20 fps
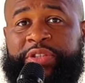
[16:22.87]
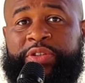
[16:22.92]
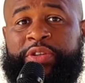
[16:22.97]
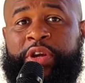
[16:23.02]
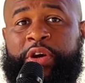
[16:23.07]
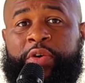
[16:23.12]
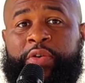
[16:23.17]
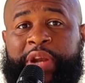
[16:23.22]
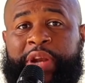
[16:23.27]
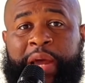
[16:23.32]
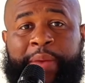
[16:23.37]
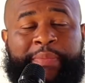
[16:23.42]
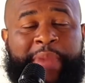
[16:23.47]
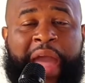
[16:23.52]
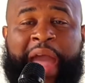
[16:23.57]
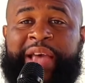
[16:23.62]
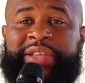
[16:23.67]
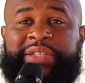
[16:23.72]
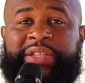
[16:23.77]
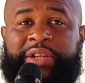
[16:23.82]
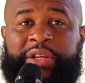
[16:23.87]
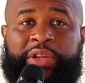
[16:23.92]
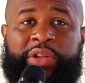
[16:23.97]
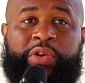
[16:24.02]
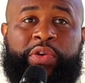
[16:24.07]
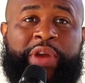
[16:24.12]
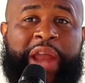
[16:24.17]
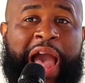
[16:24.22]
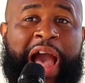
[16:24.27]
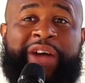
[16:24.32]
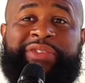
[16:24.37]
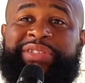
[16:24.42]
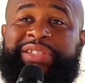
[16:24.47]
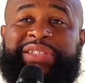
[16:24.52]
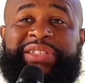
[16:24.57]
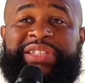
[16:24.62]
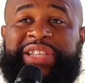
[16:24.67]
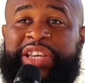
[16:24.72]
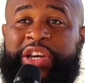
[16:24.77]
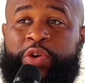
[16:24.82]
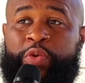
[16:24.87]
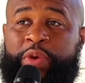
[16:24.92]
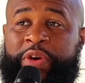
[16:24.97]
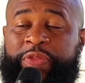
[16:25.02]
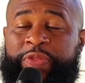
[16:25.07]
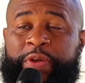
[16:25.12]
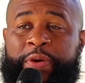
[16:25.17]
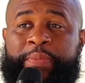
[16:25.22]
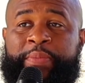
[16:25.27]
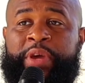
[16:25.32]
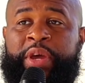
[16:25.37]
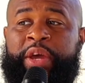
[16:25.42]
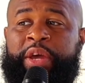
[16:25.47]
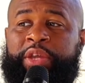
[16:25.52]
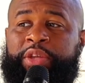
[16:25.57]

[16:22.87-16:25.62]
you know, and I'm asking the Lord how to deal with them,